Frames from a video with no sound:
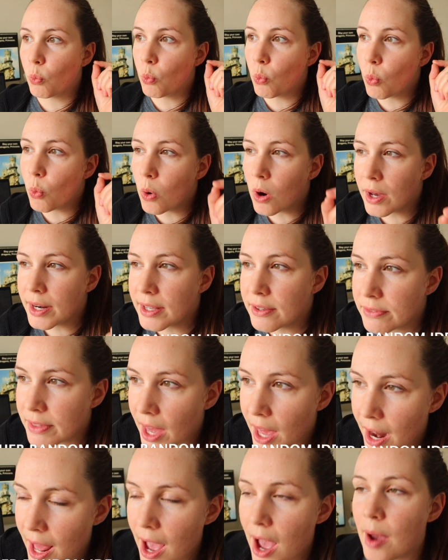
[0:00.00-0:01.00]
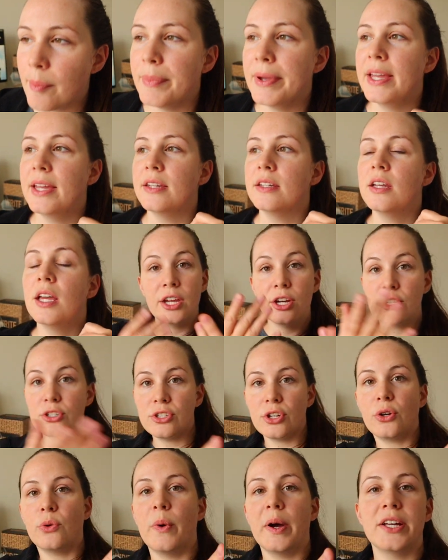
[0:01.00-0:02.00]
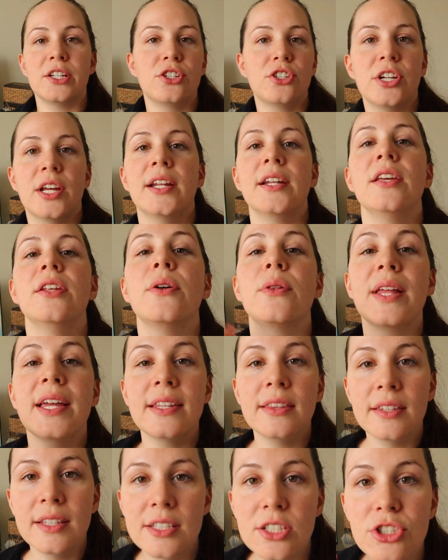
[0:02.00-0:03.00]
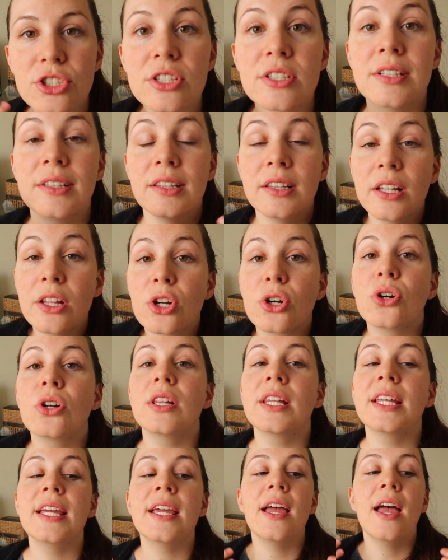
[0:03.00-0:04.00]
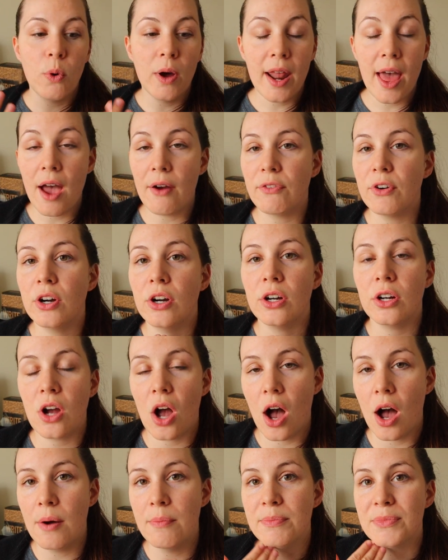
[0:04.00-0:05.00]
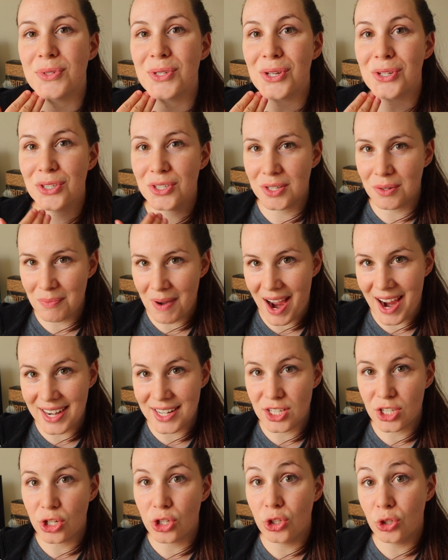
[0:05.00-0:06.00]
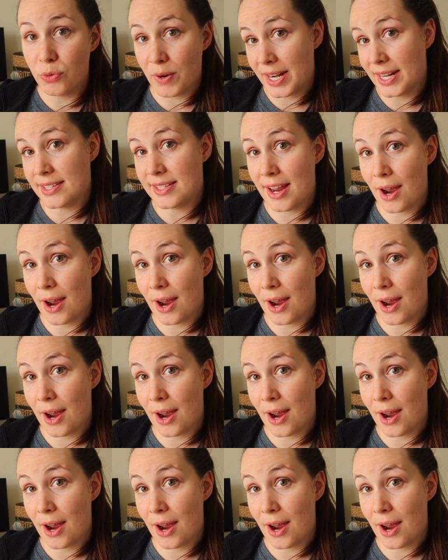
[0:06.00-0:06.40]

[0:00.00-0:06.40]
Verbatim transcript: what if that happened here's a question you know like this just literally whatever comes to mind, you write it